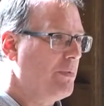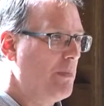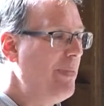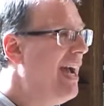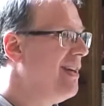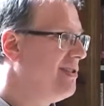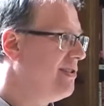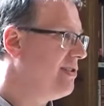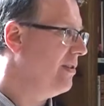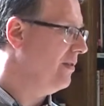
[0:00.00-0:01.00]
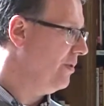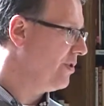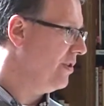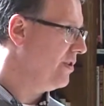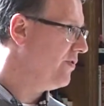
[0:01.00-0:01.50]
past
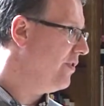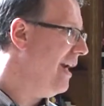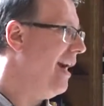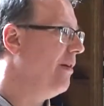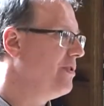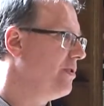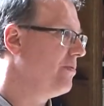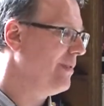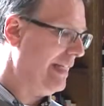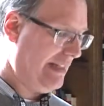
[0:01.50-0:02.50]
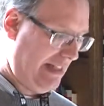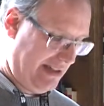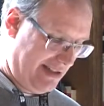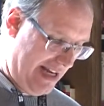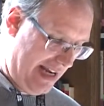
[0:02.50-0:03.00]
solutions for how to read
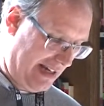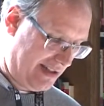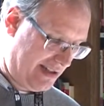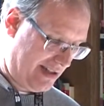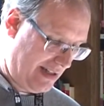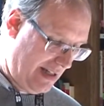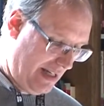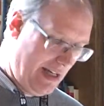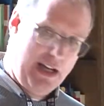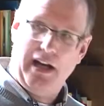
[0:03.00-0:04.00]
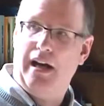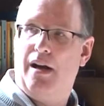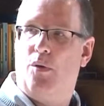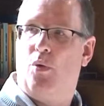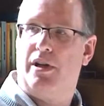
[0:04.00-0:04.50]
these texts.
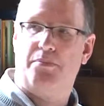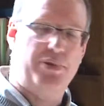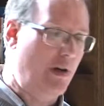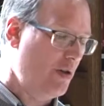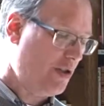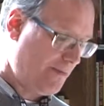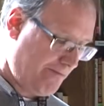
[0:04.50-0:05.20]
Uh, one approach